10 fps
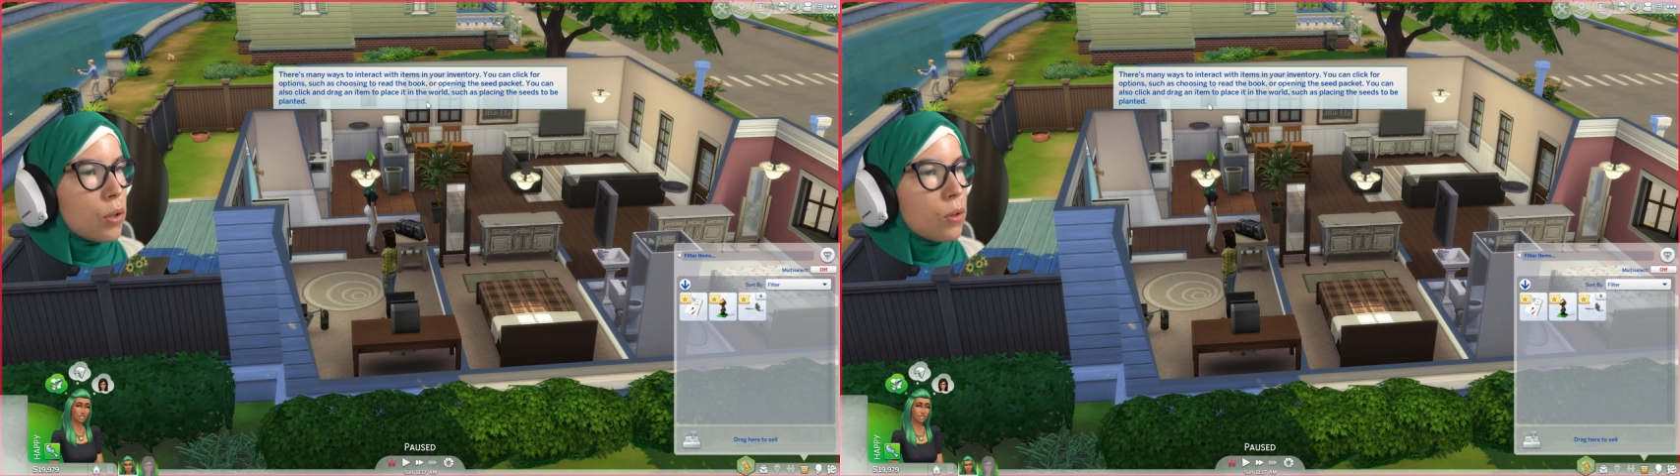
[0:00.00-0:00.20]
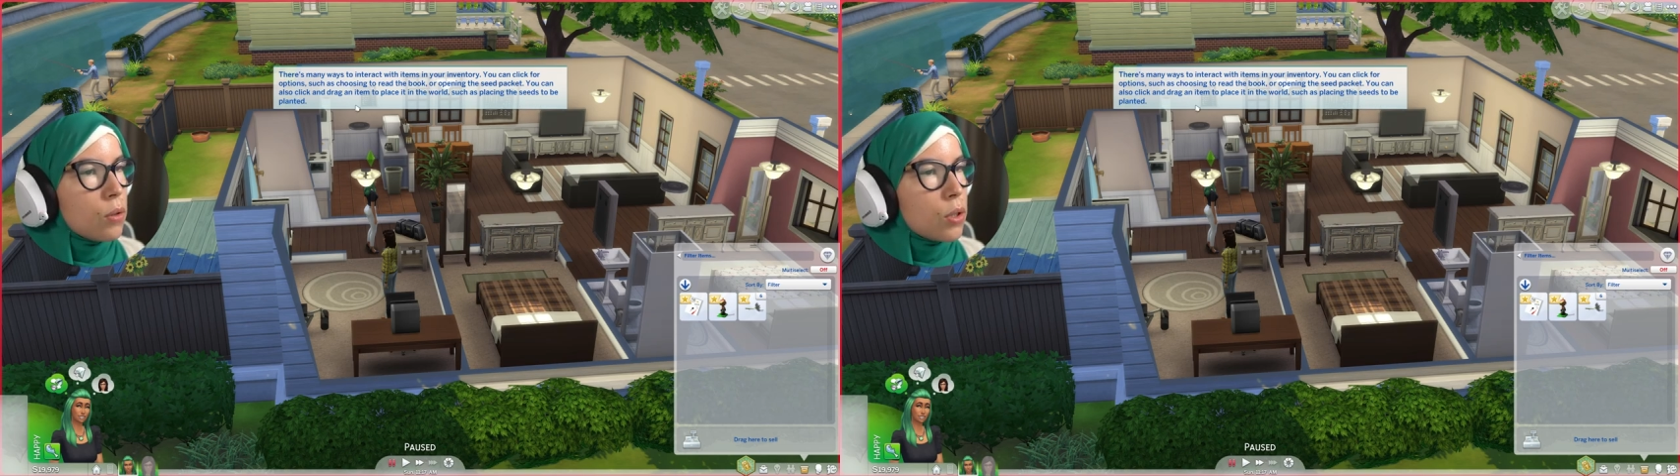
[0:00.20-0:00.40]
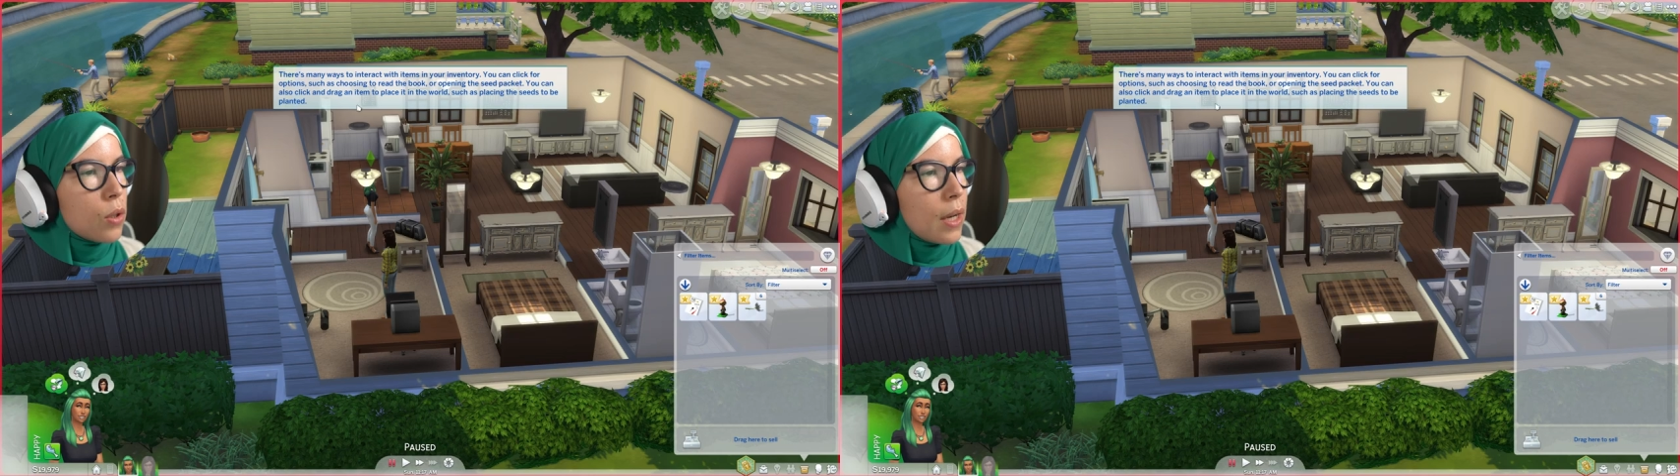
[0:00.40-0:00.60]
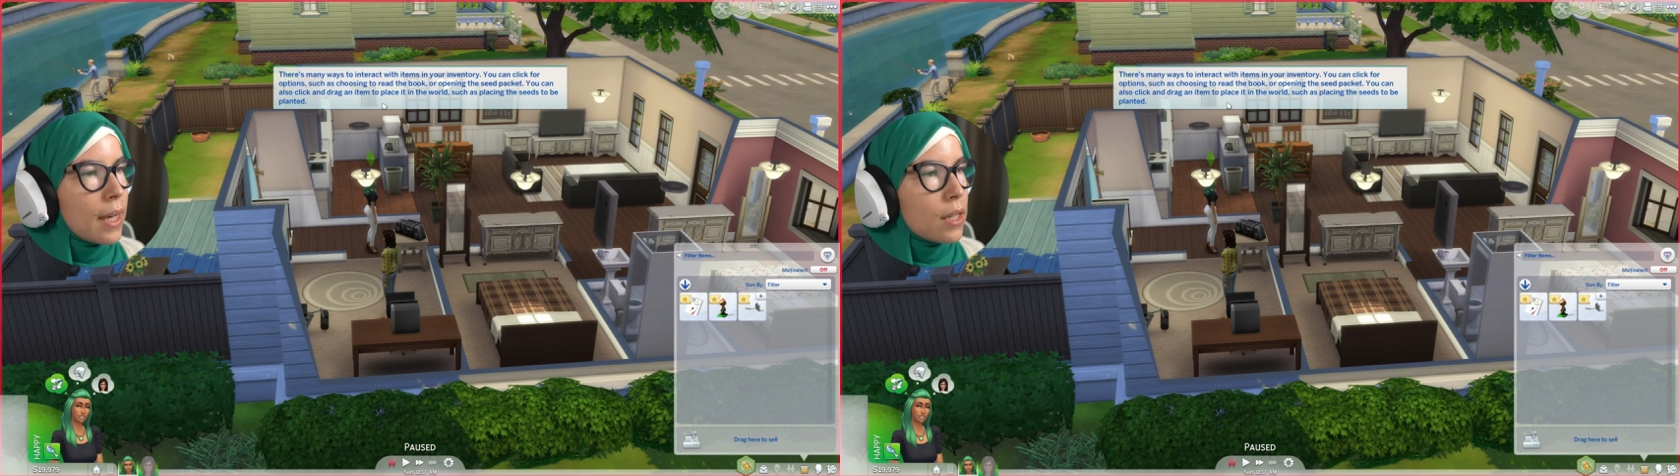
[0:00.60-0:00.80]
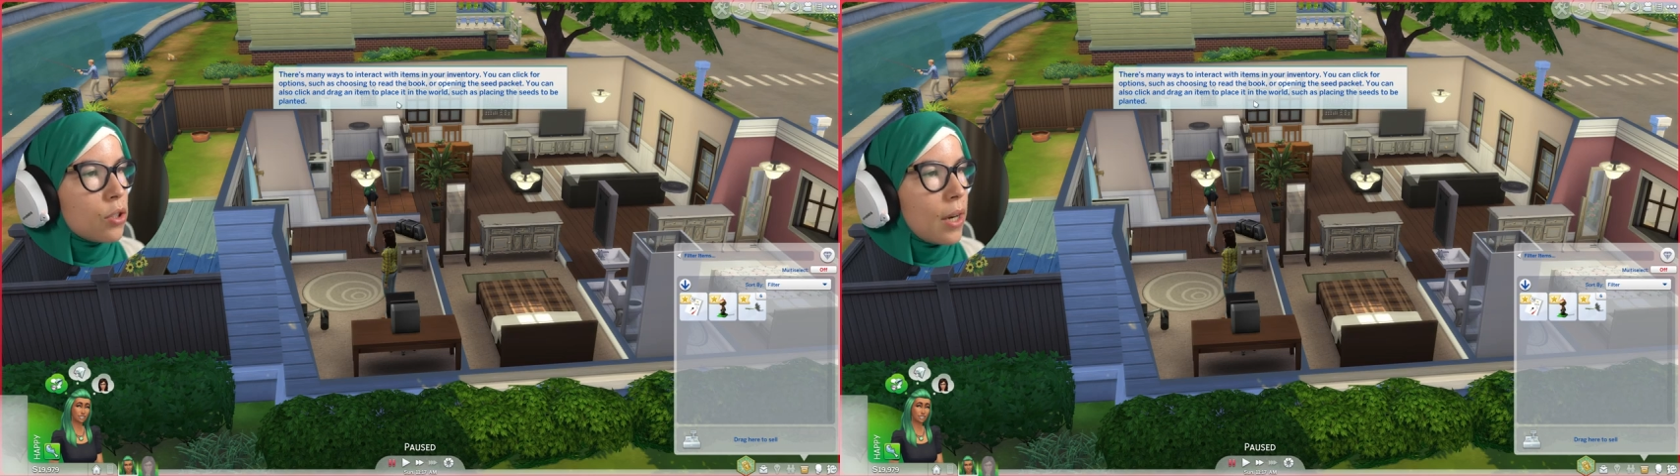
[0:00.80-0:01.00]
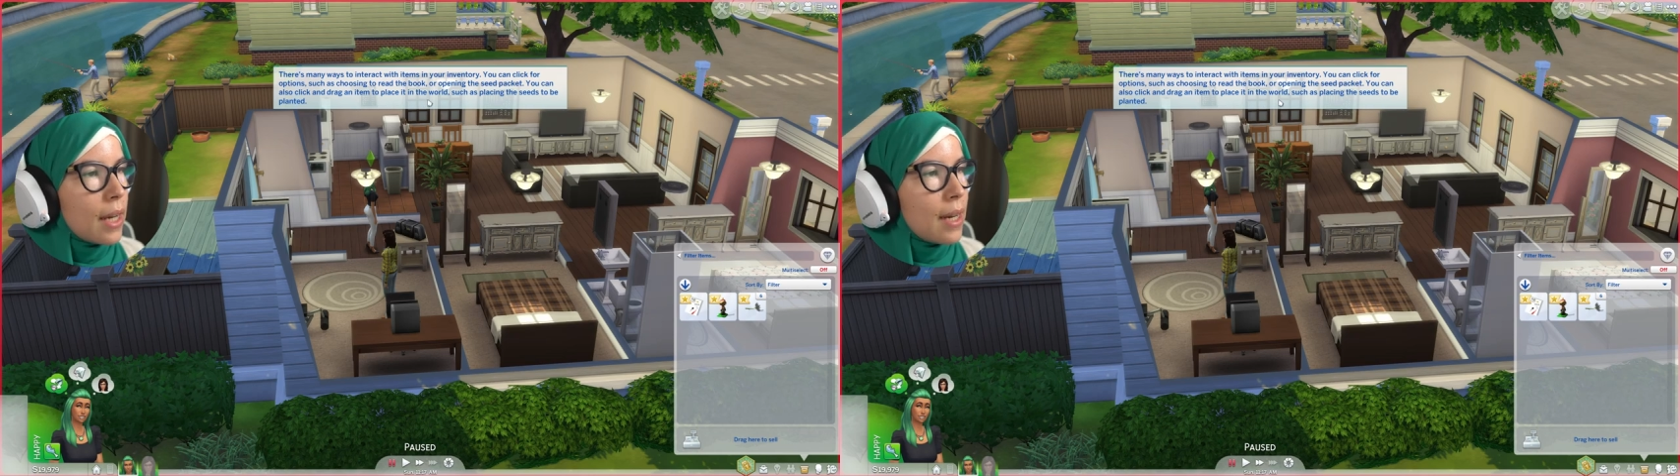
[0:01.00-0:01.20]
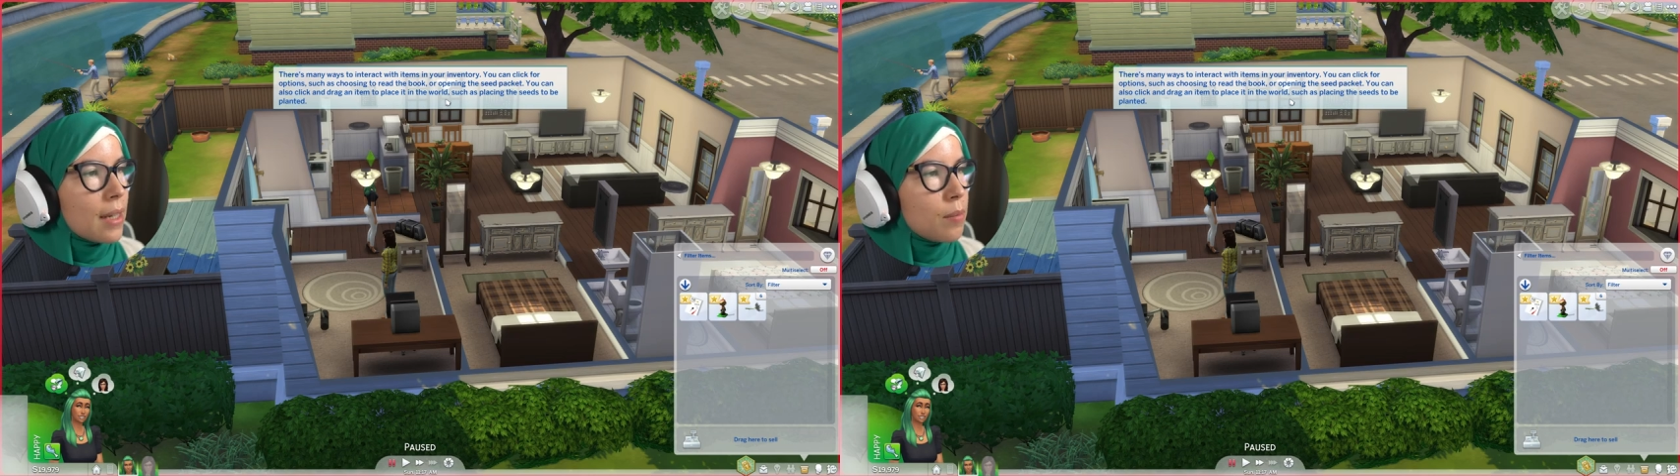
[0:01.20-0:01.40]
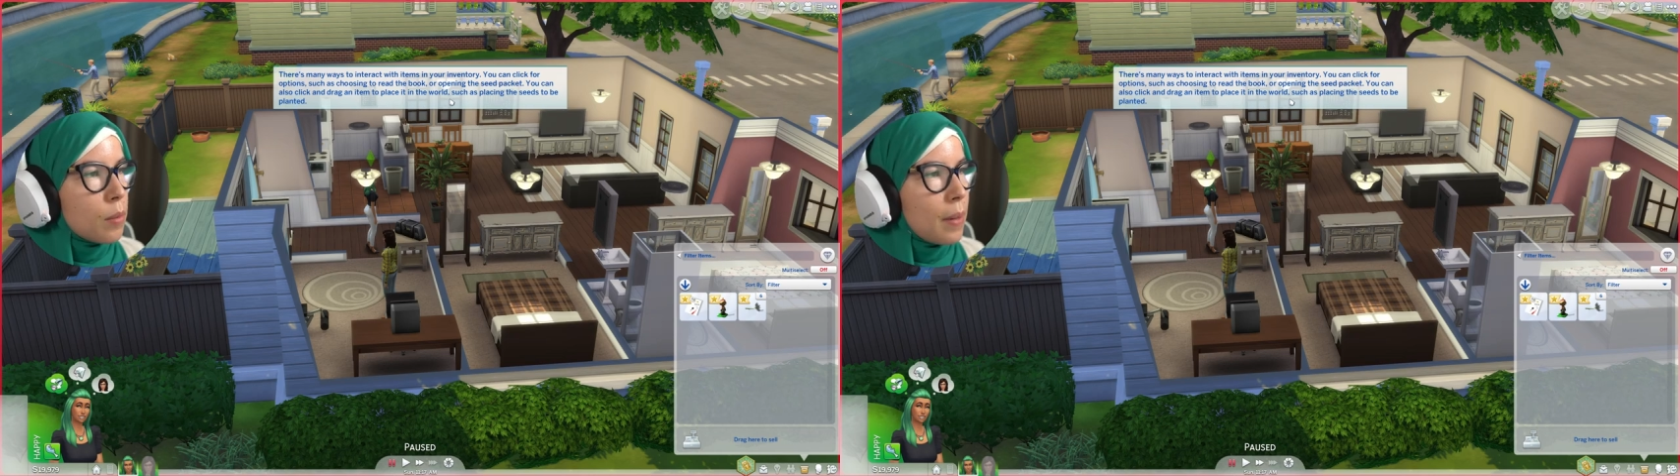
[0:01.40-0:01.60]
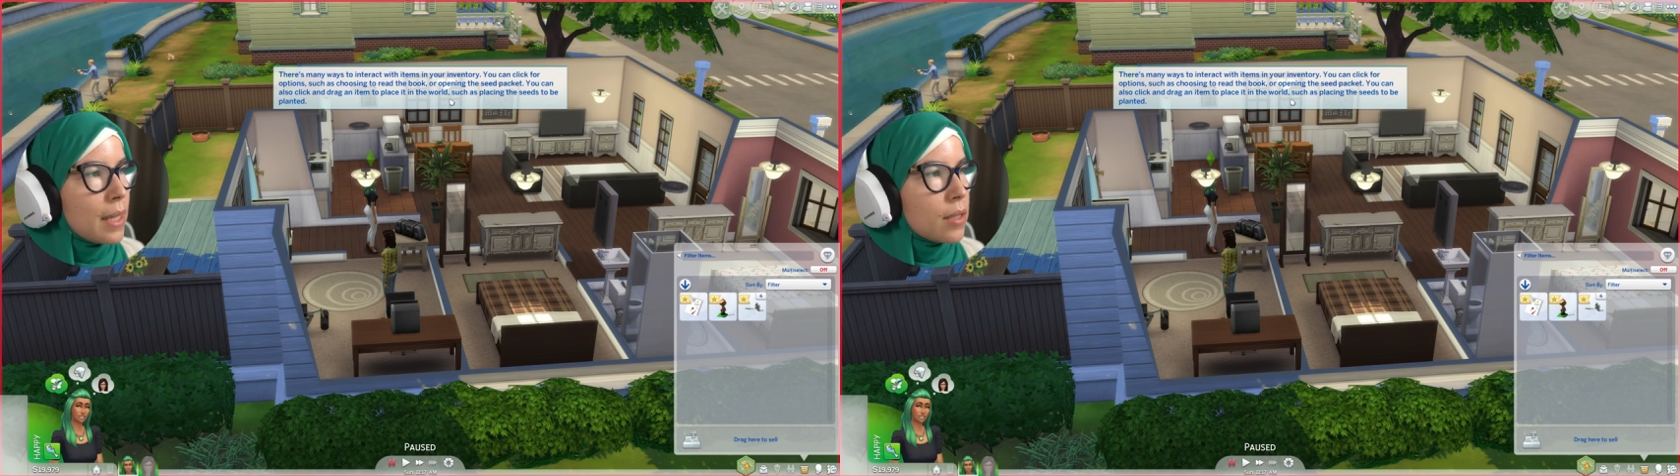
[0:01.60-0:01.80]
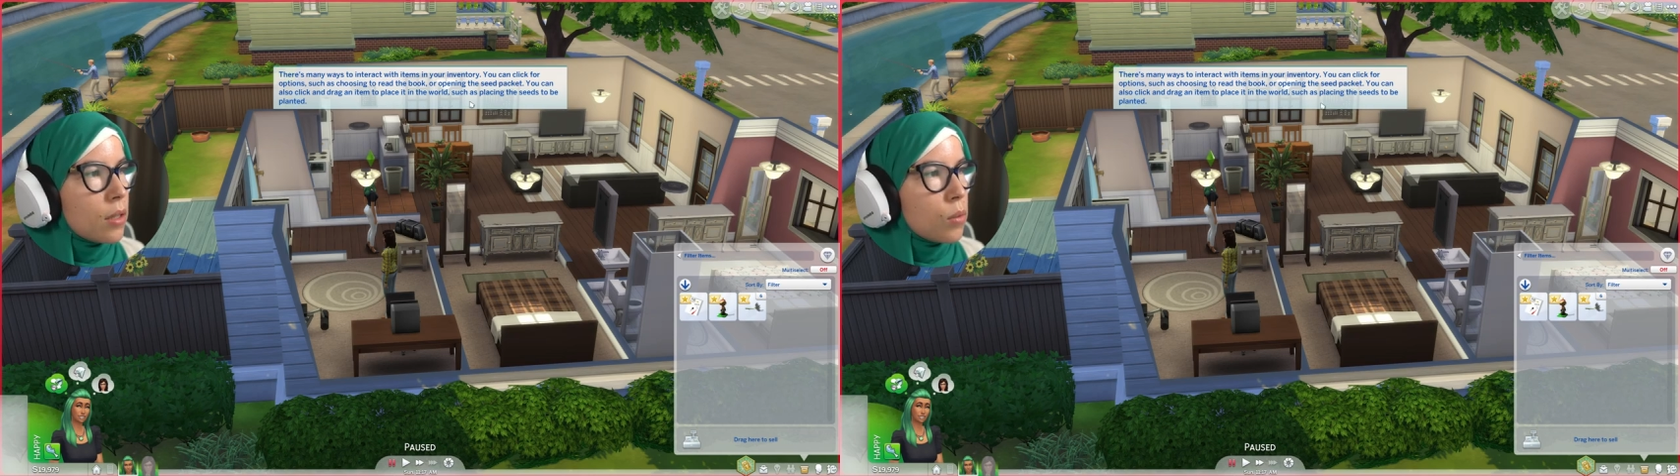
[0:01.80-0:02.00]
You can also click and drag an item to
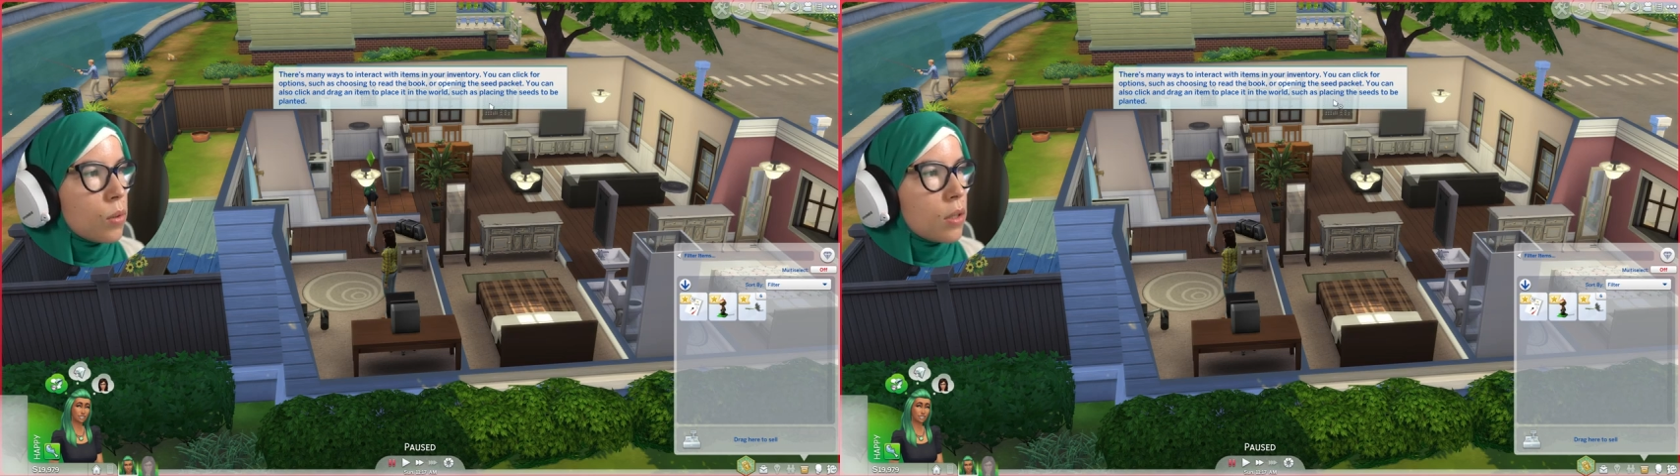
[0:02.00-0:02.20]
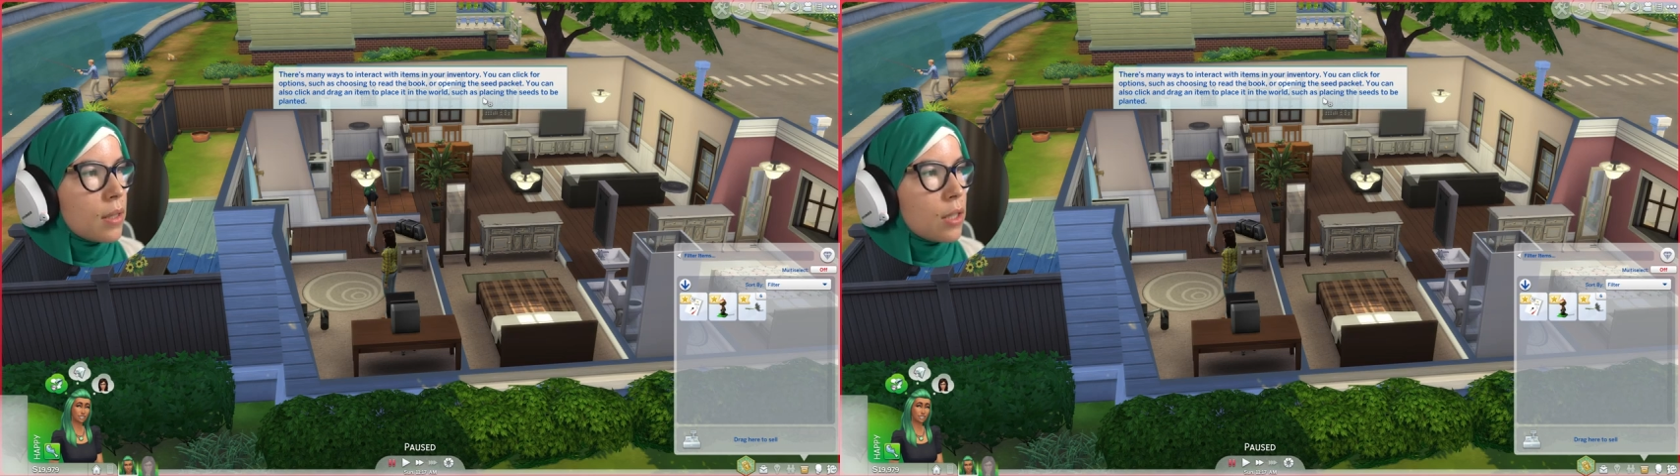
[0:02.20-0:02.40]
place it in the world,